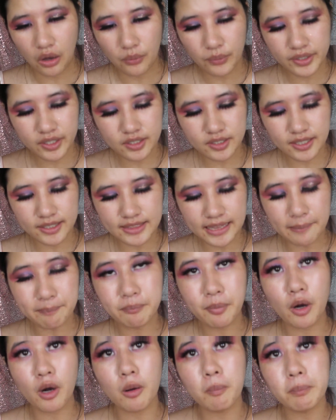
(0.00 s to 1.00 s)
We're gonna get that
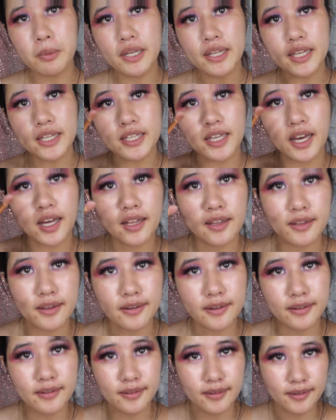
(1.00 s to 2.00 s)
purpley
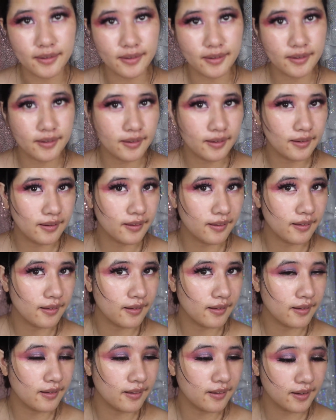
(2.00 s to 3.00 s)
color
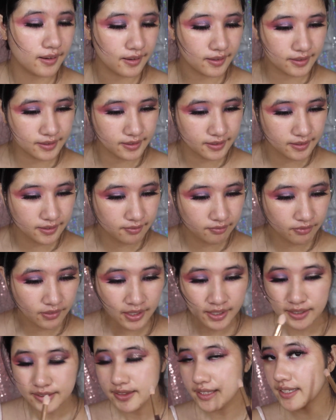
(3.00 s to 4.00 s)
on
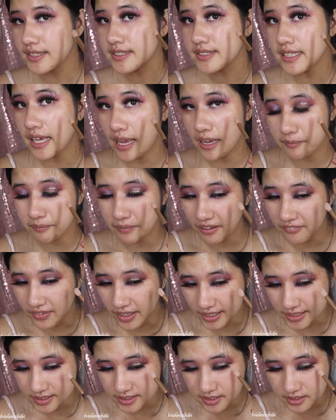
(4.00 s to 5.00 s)
this side of my
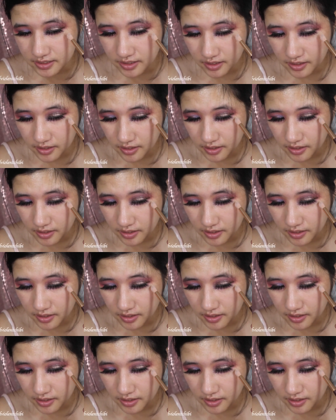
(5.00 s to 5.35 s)
face.